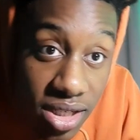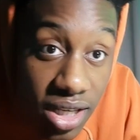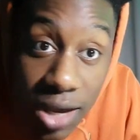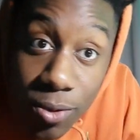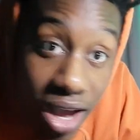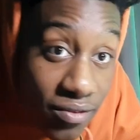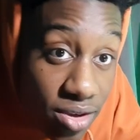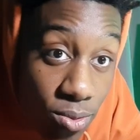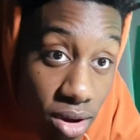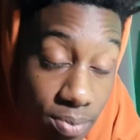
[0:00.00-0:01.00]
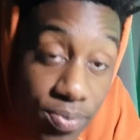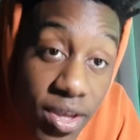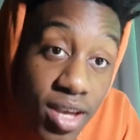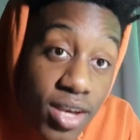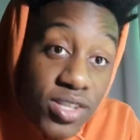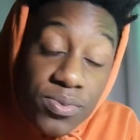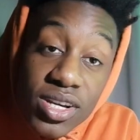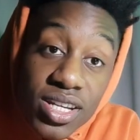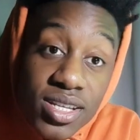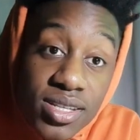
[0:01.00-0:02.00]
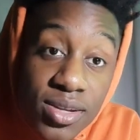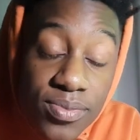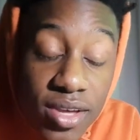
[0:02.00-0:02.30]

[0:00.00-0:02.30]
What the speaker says: get whatever you want. It's pretty decent.